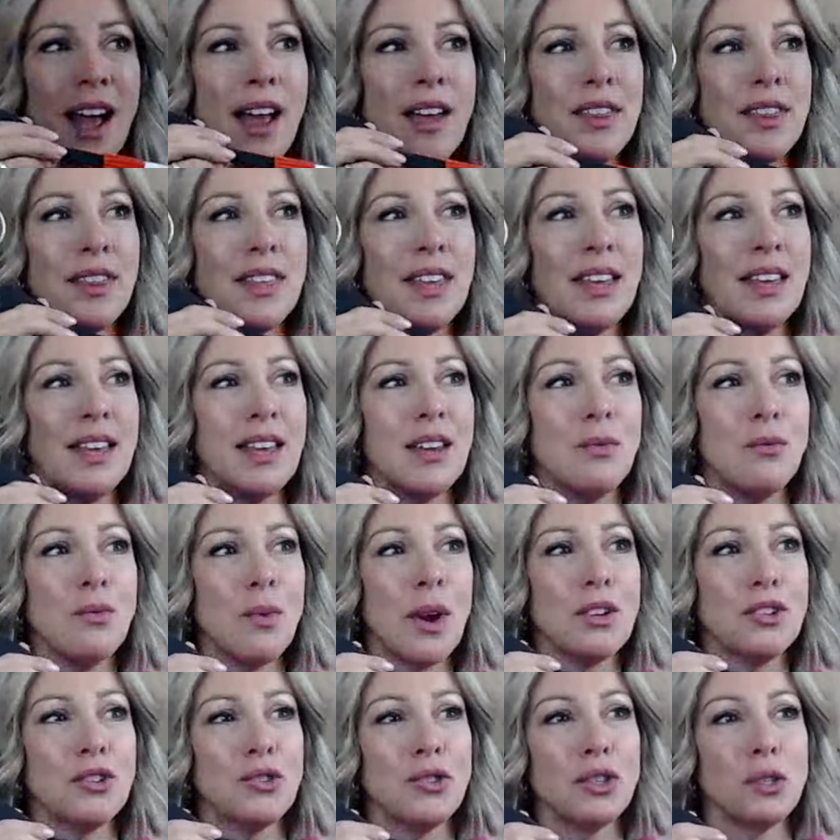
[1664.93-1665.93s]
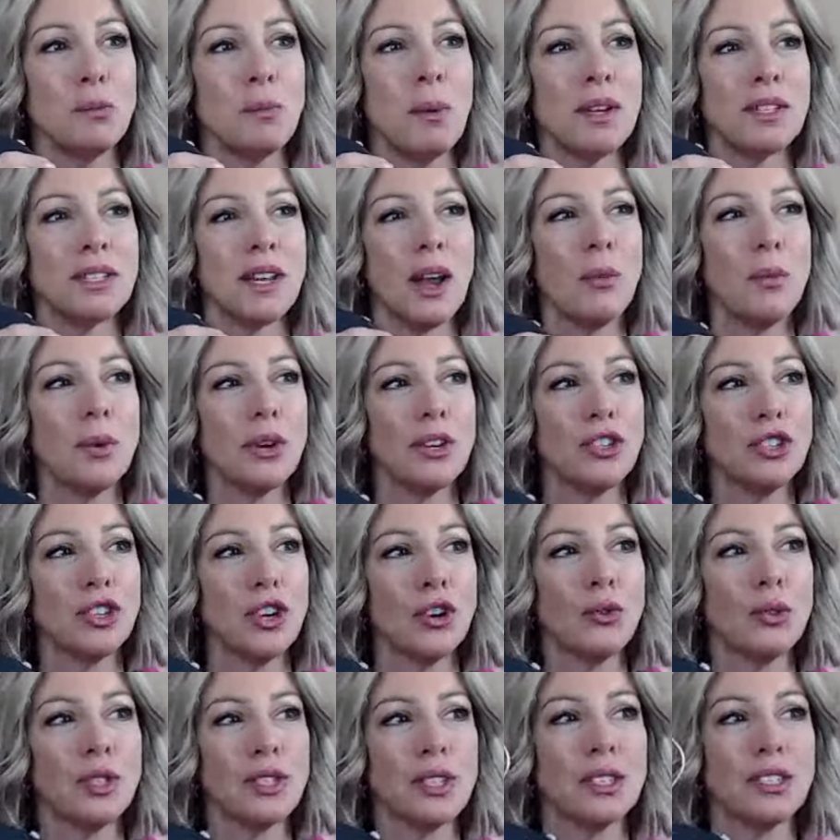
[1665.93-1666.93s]
I think in retrospect, I would have
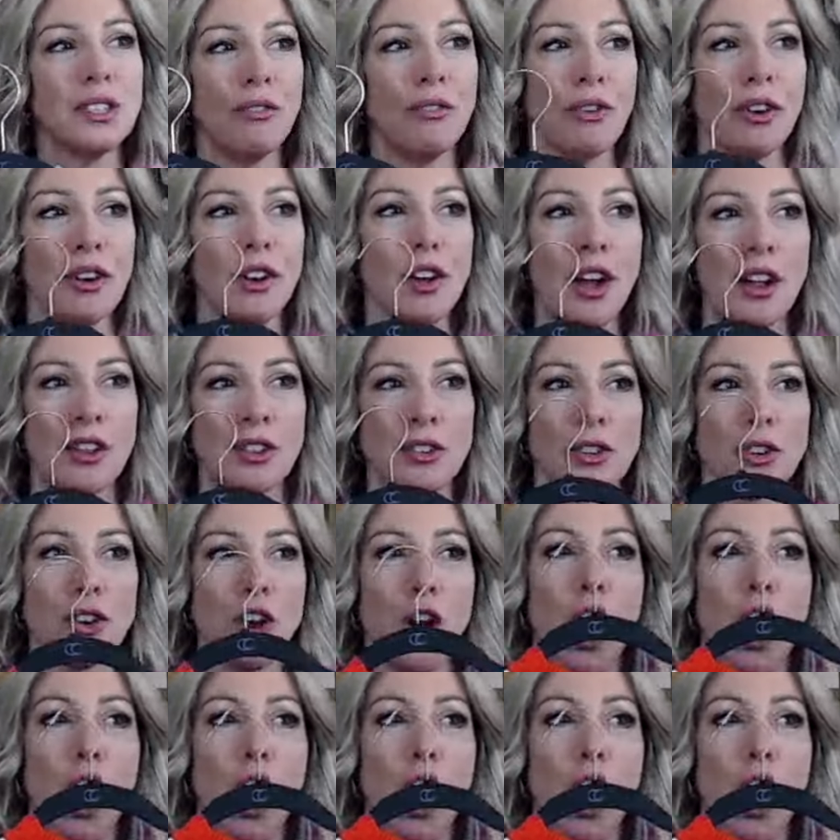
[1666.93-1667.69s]
chose a different color